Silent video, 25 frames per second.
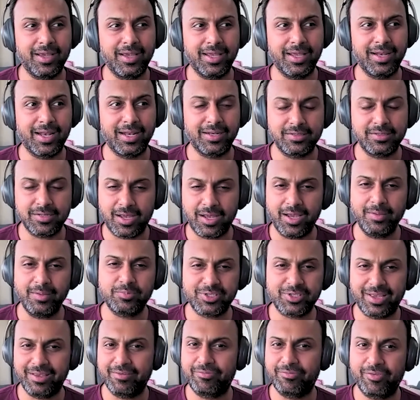And at
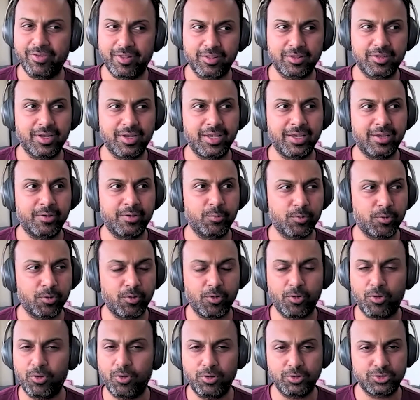times I felt like
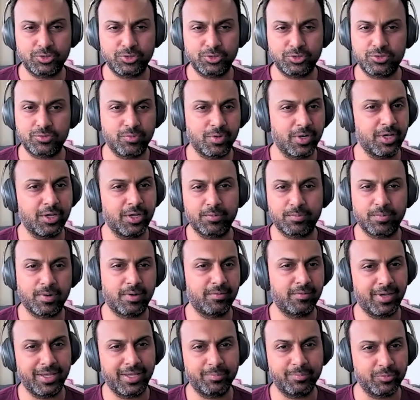we're all just running
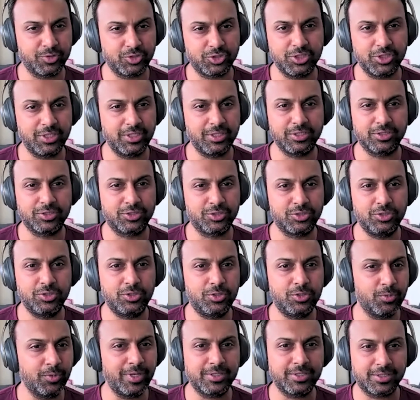around like machines
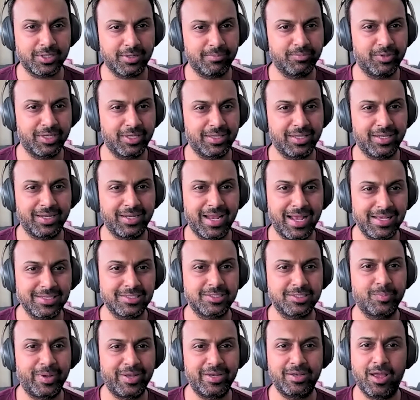doing something that
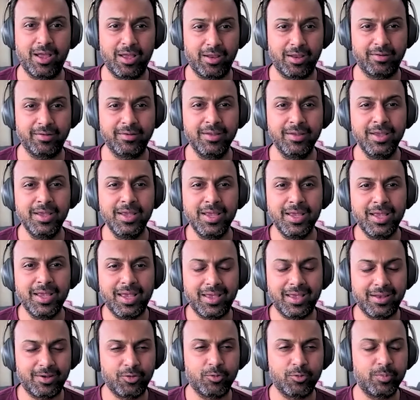has to be done,
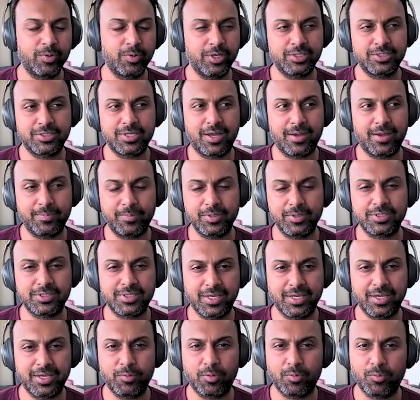and nobody stopped to
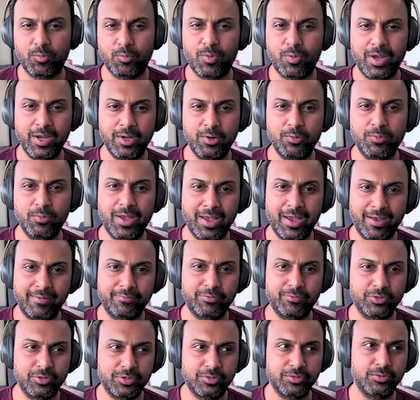say, well, why do I
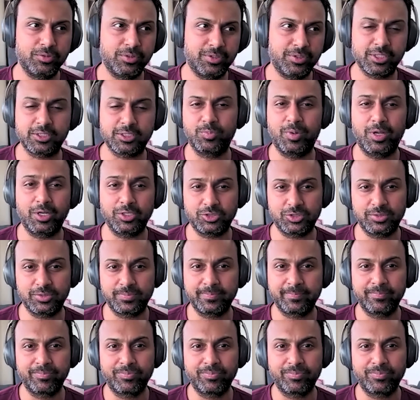have to do this much?